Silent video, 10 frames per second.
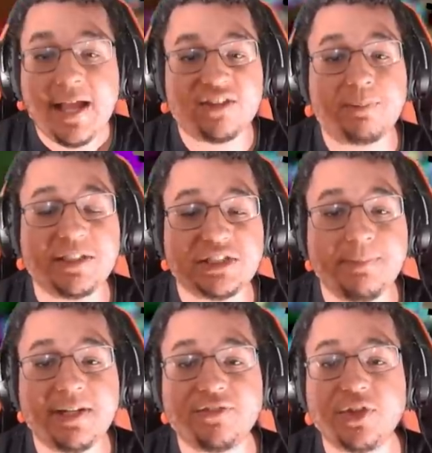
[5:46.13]
especially
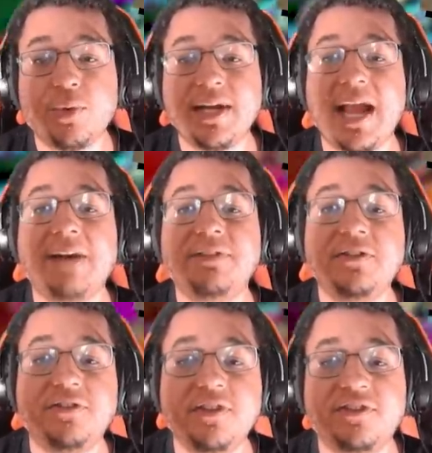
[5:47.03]
because they already have
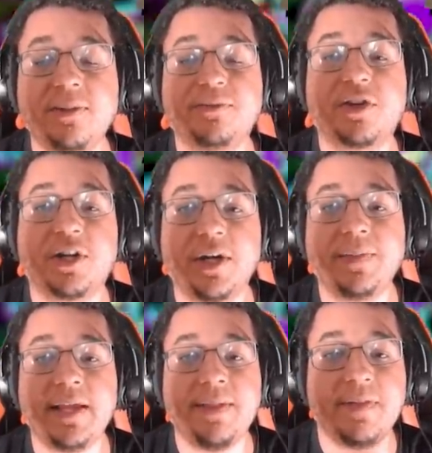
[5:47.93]
these systems
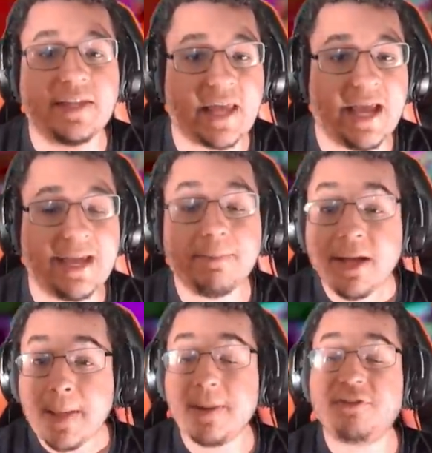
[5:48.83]
currently in the game.
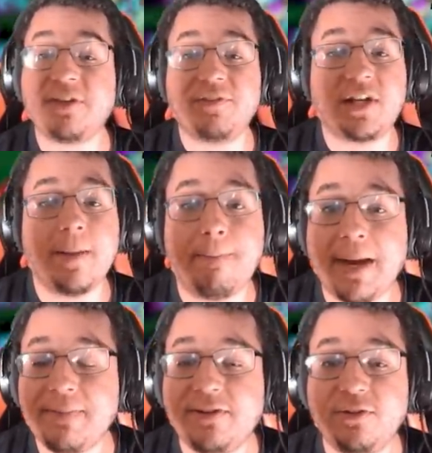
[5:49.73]
They just have to
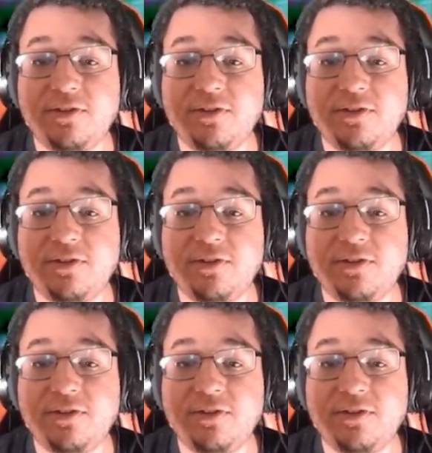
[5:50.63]
combine the two